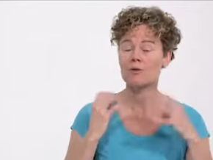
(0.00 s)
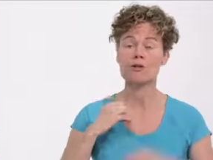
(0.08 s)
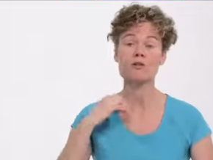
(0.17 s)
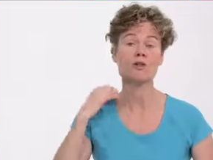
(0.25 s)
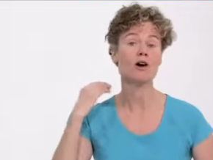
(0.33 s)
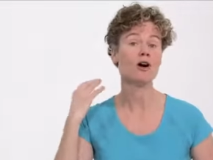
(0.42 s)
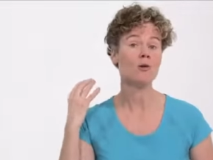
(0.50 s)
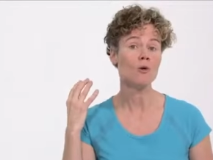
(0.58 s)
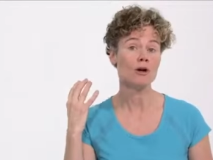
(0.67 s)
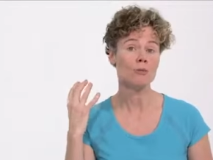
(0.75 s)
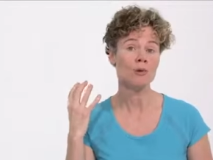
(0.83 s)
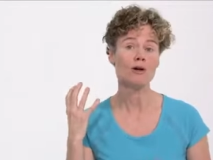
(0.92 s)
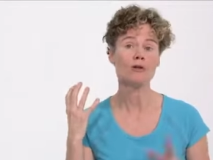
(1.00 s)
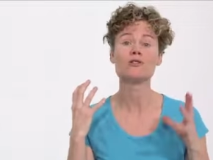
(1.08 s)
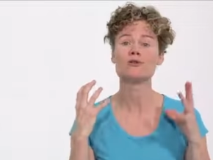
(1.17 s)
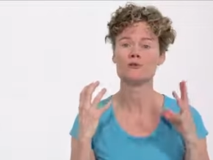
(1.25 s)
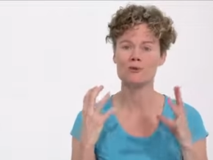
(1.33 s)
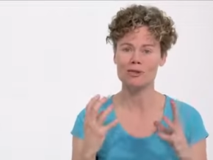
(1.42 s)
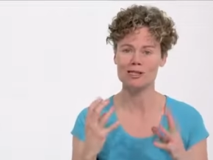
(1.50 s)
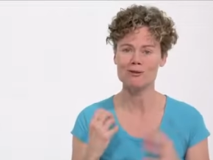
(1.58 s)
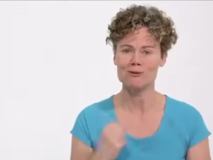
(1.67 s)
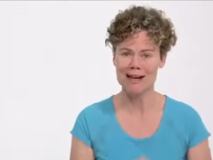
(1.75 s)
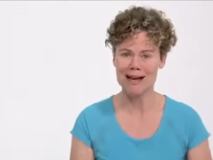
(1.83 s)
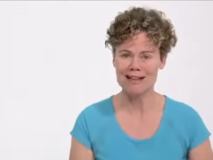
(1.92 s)
or use a hot water bottle to really
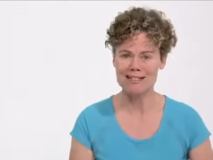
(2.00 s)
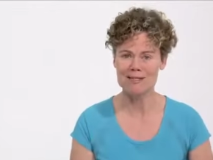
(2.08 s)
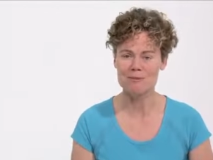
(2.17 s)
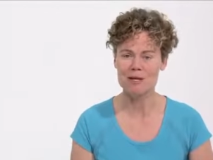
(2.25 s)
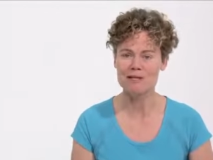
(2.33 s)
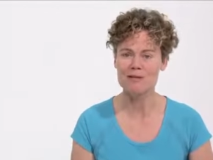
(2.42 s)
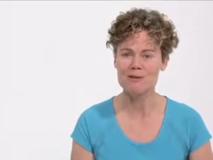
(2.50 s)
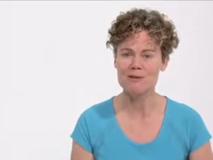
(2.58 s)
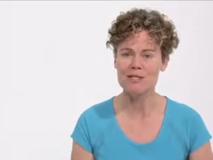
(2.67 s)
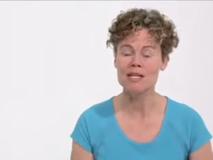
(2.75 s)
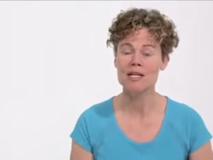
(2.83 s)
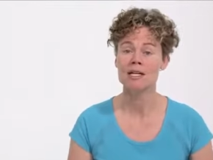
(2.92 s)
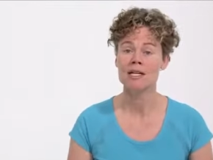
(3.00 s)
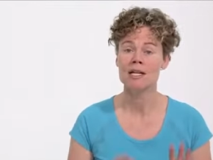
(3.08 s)
relax the muscles.